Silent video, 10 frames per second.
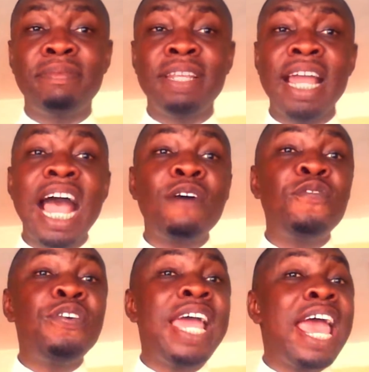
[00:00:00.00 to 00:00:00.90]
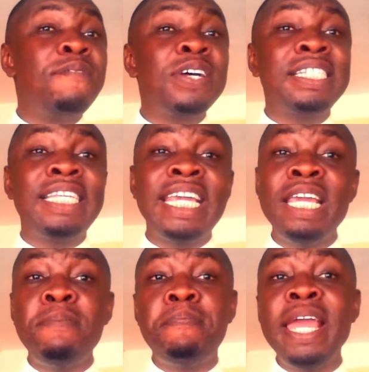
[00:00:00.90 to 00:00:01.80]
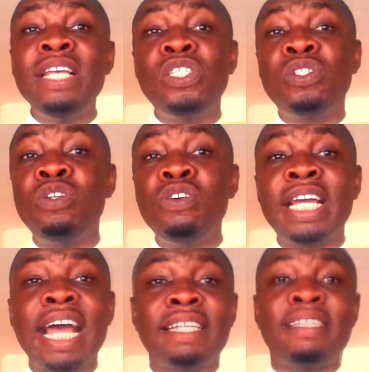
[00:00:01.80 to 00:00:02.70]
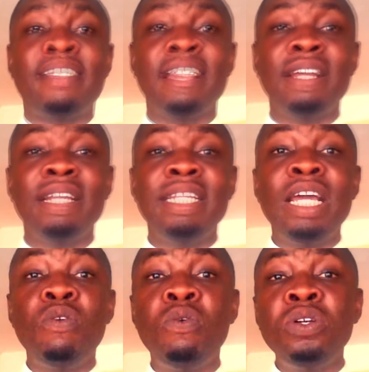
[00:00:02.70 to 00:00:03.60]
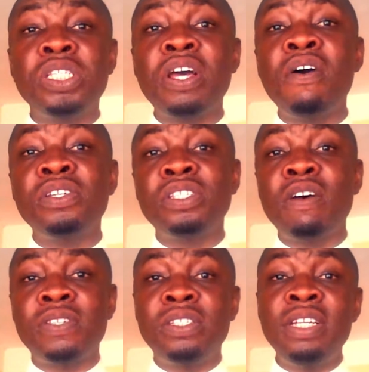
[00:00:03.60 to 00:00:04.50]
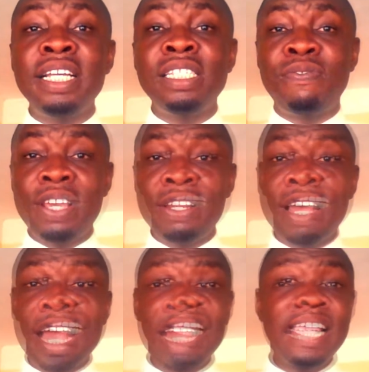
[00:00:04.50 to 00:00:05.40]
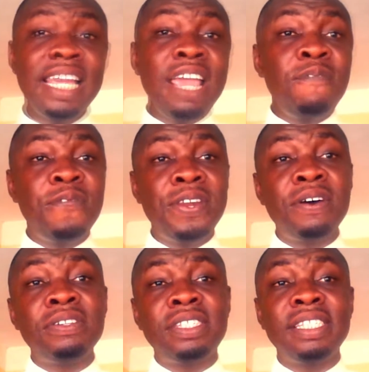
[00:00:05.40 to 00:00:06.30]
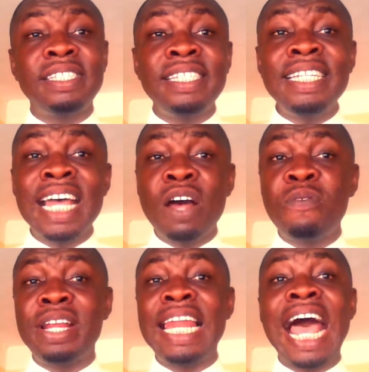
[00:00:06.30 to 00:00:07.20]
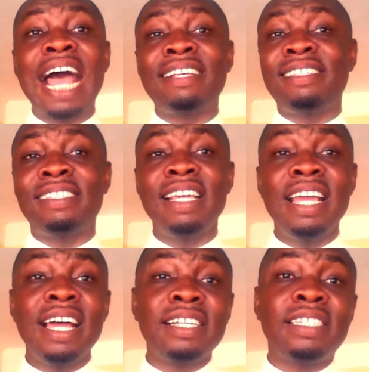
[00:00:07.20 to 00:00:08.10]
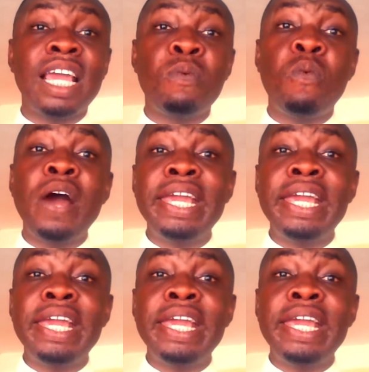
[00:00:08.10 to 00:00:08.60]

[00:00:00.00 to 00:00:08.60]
Have you ever taken pains to look at the root cause of students' failure? If not, sit down, relax as I walk you